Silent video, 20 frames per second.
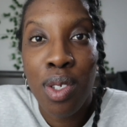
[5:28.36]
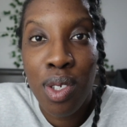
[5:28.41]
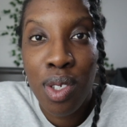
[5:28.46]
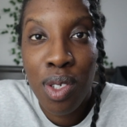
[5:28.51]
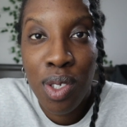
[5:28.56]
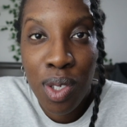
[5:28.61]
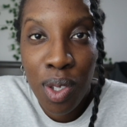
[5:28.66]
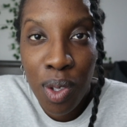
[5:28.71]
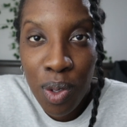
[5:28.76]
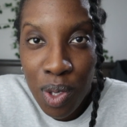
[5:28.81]

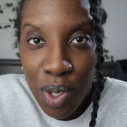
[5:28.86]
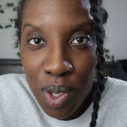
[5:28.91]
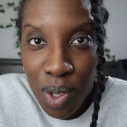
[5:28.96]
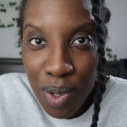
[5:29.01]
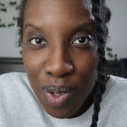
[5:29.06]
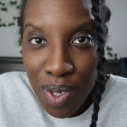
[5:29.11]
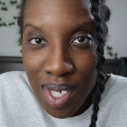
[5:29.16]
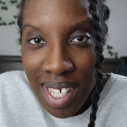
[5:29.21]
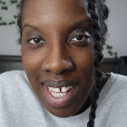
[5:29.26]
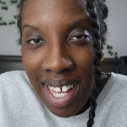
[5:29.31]
So
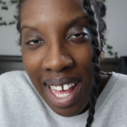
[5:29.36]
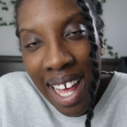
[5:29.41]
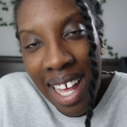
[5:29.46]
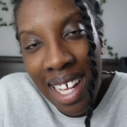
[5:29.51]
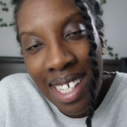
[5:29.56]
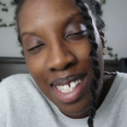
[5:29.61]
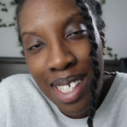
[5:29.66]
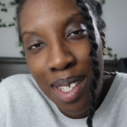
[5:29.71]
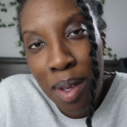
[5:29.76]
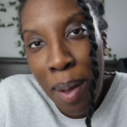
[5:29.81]
Susie
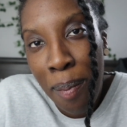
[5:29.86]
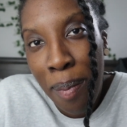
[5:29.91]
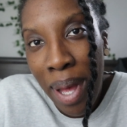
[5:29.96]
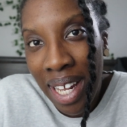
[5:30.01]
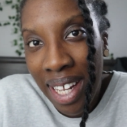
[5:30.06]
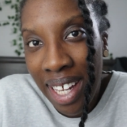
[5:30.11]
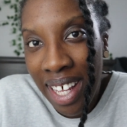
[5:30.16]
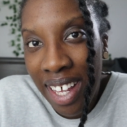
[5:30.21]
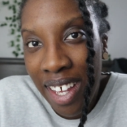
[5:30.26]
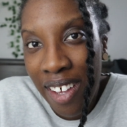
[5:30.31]
asks
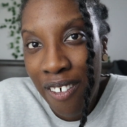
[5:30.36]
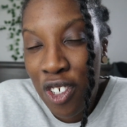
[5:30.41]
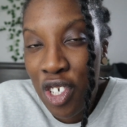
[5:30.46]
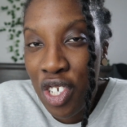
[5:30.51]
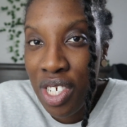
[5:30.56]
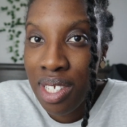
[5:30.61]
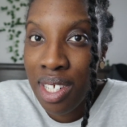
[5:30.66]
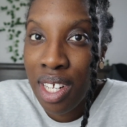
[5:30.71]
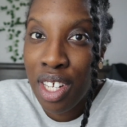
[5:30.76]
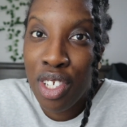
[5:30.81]
Bella if
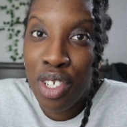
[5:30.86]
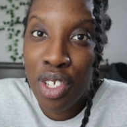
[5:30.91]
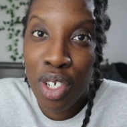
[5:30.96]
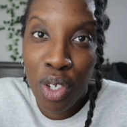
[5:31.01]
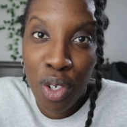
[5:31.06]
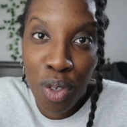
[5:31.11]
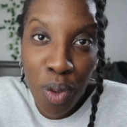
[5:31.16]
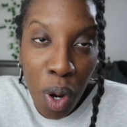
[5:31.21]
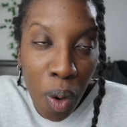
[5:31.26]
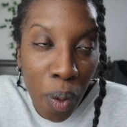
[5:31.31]
she's into
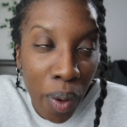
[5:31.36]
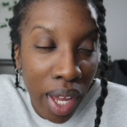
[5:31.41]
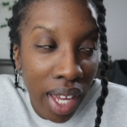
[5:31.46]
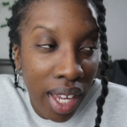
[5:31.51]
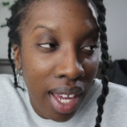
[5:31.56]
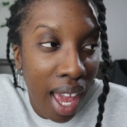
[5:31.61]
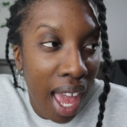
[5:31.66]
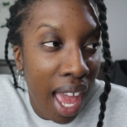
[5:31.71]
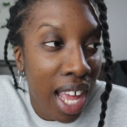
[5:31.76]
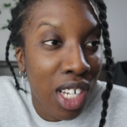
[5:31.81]

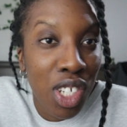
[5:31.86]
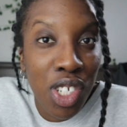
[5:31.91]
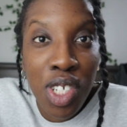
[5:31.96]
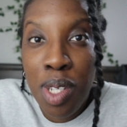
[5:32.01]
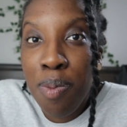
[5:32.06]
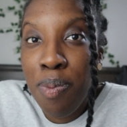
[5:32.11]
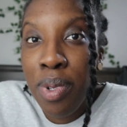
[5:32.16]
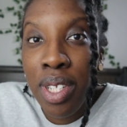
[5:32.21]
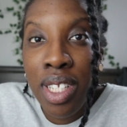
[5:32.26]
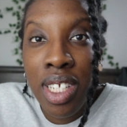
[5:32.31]
growing, and she
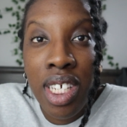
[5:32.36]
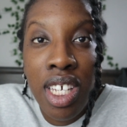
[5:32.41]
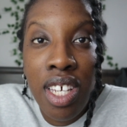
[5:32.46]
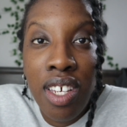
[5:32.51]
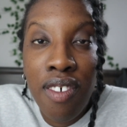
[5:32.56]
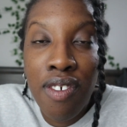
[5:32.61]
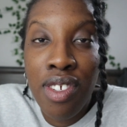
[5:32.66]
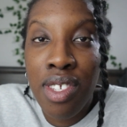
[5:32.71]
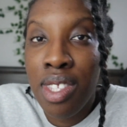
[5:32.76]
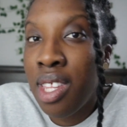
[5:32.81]

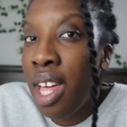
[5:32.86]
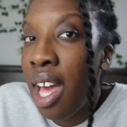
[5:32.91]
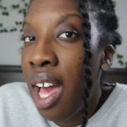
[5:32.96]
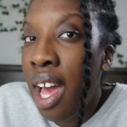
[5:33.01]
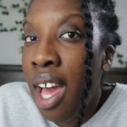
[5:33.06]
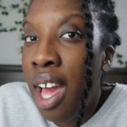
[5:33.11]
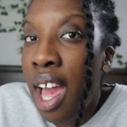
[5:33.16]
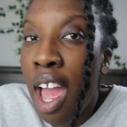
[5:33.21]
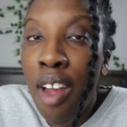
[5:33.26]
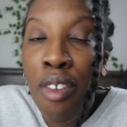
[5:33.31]
believes
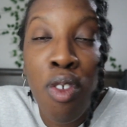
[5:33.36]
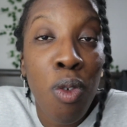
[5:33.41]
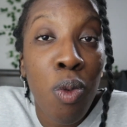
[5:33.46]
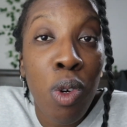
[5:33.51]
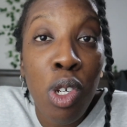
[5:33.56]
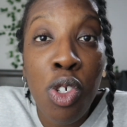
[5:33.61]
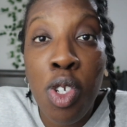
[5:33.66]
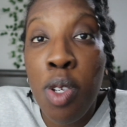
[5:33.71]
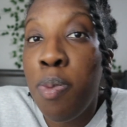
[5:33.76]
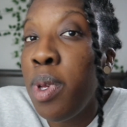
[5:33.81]
that
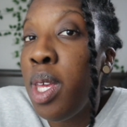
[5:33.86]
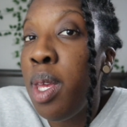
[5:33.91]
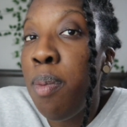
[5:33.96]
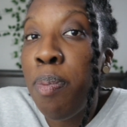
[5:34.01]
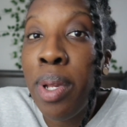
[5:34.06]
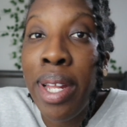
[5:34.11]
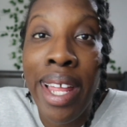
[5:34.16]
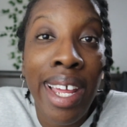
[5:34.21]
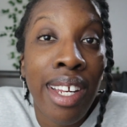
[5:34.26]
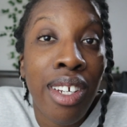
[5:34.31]
everyone should be
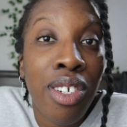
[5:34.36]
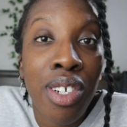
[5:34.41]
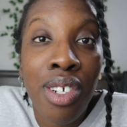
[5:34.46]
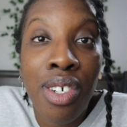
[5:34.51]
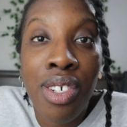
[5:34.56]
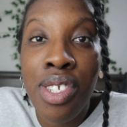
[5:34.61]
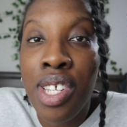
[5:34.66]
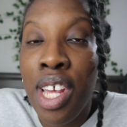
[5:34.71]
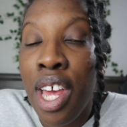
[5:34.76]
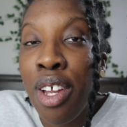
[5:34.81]

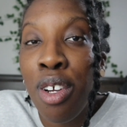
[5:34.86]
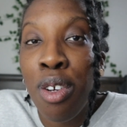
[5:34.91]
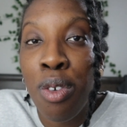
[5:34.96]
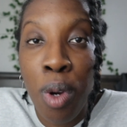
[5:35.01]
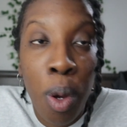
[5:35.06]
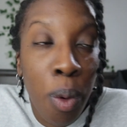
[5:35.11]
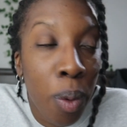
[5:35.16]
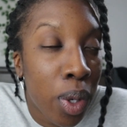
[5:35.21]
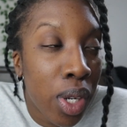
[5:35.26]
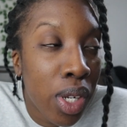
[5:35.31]
planters and
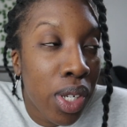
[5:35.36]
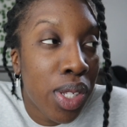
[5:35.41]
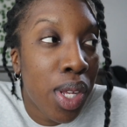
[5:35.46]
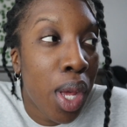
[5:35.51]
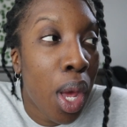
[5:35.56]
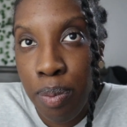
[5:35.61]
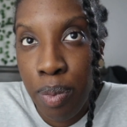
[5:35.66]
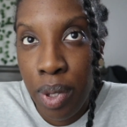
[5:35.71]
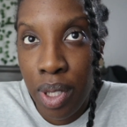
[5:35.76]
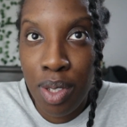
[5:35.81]
growers.
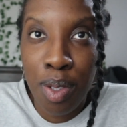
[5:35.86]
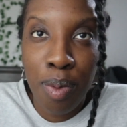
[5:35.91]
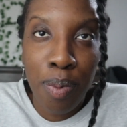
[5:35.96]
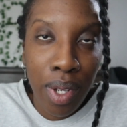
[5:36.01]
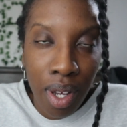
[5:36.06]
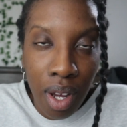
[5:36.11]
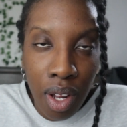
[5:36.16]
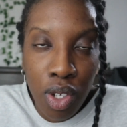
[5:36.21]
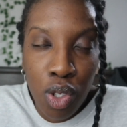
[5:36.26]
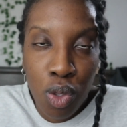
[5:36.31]
But to
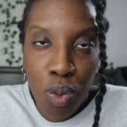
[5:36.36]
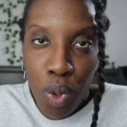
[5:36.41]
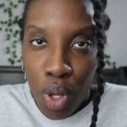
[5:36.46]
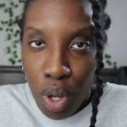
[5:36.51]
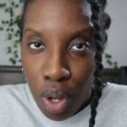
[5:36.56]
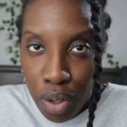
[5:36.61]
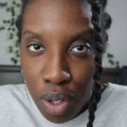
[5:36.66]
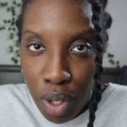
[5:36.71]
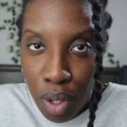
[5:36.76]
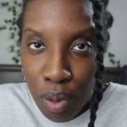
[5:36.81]
be honest, we
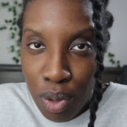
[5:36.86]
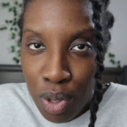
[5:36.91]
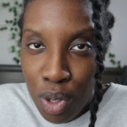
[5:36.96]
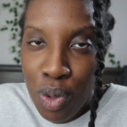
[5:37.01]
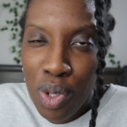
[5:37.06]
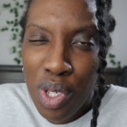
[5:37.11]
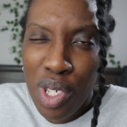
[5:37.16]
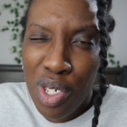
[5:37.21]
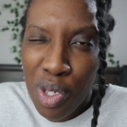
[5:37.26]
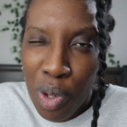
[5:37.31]
all know
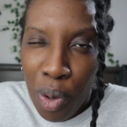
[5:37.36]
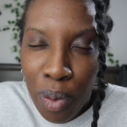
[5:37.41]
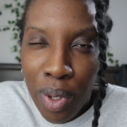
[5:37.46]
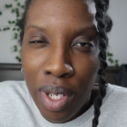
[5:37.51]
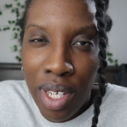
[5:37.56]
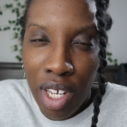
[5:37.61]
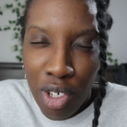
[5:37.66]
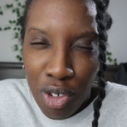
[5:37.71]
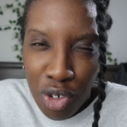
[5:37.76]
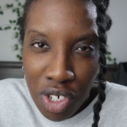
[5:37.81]
Susie's only
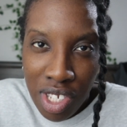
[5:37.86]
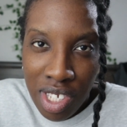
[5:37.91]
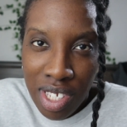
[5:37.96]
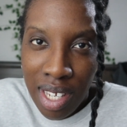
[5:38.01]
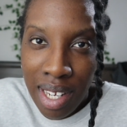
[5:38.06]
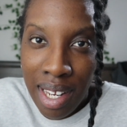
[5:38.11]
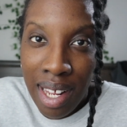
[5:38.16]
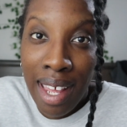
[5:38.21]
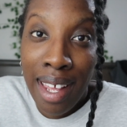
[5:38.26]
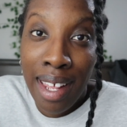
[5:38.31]

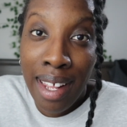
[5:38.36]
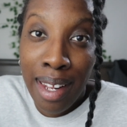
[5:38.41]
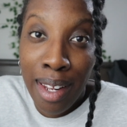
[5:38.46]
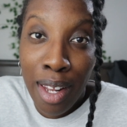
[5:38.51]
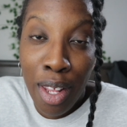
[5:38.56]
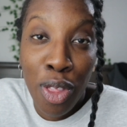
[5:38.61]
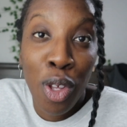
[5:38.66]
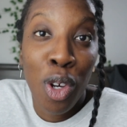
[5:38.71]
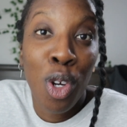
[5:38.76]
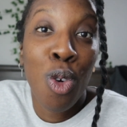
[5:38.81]
interested in
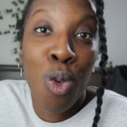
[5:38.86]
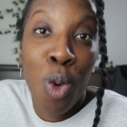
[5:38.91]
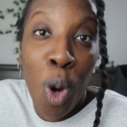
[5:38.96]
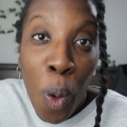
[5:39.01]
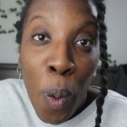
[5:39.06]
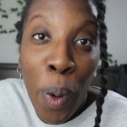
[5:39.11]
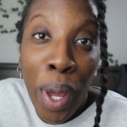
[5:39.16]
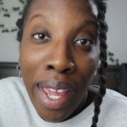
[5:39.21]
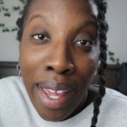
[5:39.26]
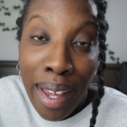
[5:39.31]
the
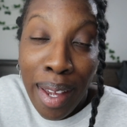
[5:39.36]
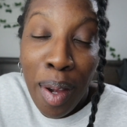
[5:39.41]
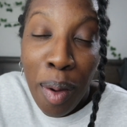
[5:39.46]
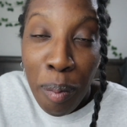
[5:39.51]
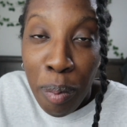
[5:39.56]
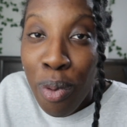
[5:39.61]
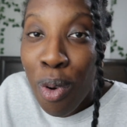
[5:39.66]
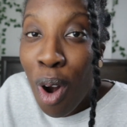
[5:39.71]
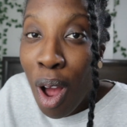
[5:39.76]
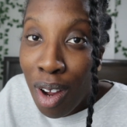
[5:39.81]
growing
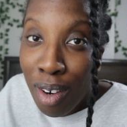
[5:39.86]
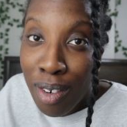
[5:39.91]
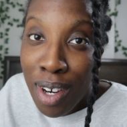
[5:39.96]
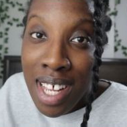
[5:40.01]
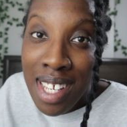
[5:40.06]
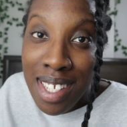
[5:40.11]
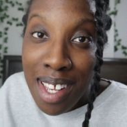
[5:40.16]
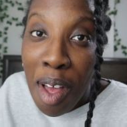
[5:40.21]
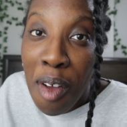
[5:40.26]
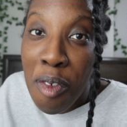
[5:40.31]

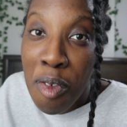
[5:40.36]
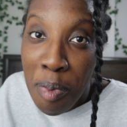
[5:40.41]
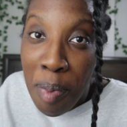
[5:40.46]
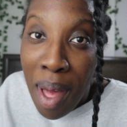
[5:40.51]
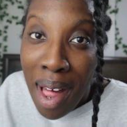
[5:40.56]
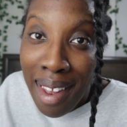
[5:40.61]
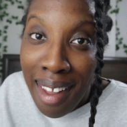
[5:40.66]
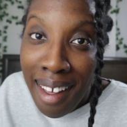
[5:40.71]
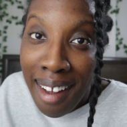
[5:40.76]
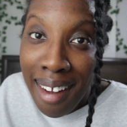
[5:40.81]
progress of
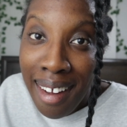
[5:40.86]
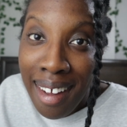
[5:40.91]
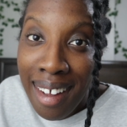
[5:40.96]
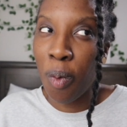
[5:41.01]
Bella.